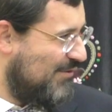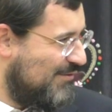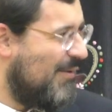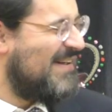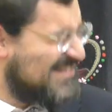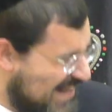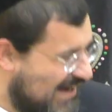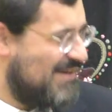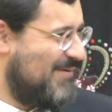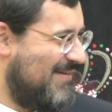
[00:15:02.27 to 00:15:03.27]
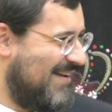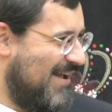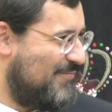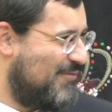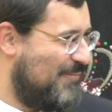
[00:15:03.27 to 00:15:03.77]
you know exactly where it
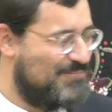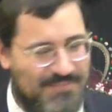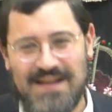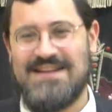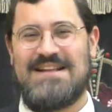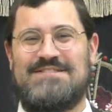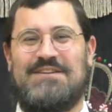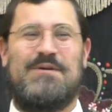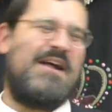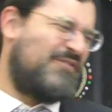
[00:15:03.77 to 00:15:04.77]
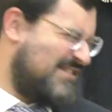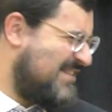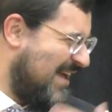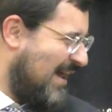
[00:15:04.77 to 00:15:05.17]
came from. That's not, we don't have to say it